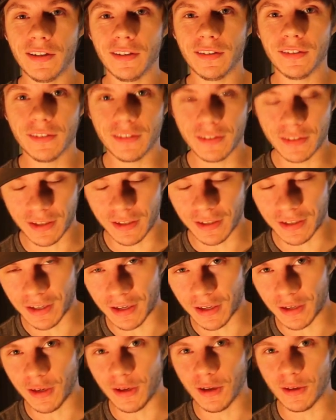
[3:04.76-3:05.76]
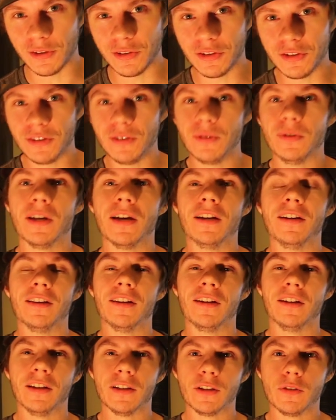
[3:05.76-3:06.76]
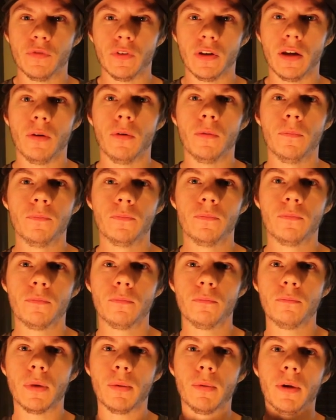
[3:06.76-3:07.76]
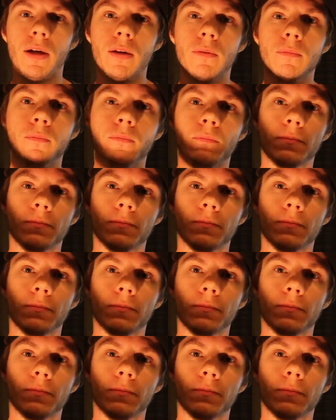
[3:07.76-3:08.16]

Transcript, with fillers: it Take care and I'll see you again in the next video. Bye